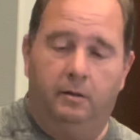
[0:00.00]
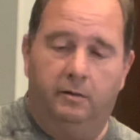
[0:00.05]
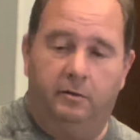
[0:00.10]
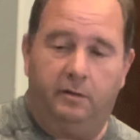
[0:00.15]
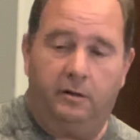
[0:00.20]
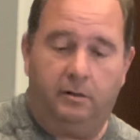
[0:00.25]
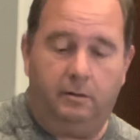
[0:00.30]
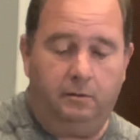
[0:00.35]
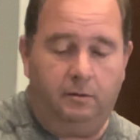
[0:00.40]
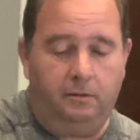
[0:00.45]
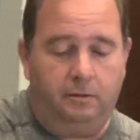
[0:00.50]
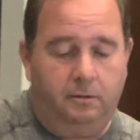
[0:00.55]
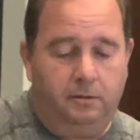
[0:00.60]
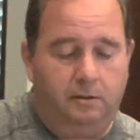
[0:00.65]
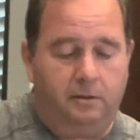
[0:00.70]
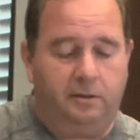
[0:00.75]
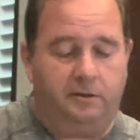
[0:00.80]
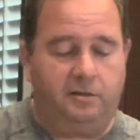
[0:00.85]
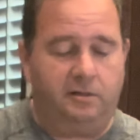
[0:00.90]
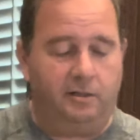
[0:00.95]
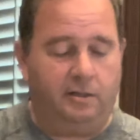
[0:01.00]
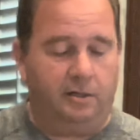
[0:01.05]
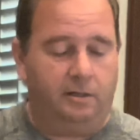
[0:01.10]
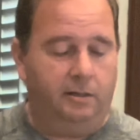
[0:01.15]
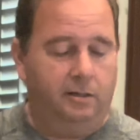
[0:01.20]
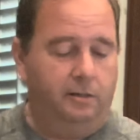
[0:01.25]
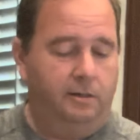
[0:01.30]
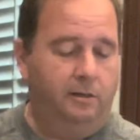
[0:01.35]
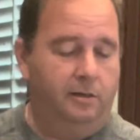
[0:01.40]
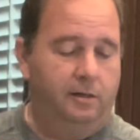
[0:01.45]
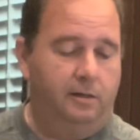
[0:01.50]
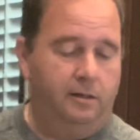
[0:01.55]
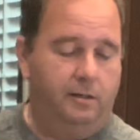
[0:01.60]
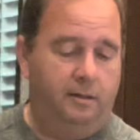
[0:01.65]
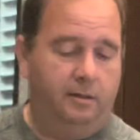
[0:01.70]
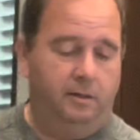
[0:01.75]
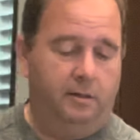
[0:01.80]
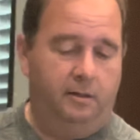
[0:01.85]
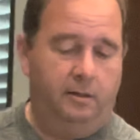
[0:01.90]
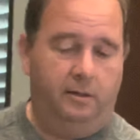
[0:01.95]
So let's see
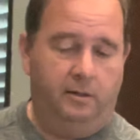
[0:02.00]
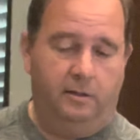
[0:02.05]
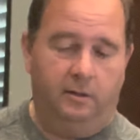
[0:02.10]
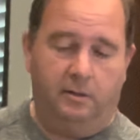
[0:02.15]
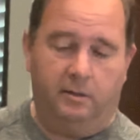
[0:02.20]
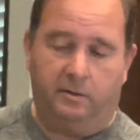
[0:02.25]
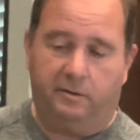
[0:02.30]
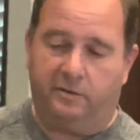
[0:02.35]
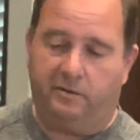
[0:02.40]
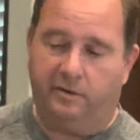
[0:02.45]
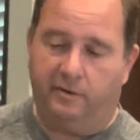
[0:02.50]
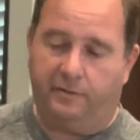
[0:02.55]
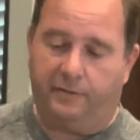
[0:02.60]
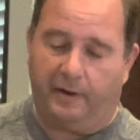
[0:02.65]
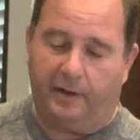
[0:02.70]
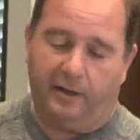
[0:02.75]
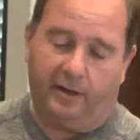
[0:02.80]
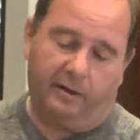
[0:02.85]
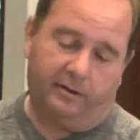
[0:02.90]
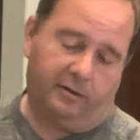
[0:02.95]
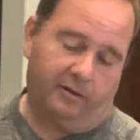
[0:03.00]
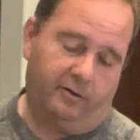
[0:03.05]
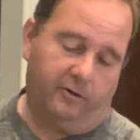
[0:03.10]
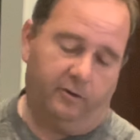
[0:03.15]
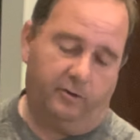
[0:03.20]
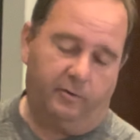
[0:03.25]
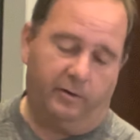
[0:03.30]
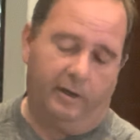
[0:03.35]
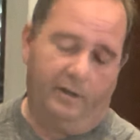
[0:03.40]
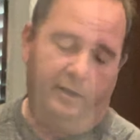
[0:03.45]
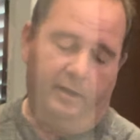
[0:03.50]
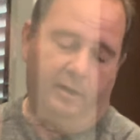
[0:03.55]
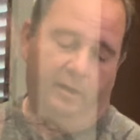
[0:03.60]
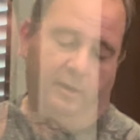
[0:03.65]
if I can get the dough ready.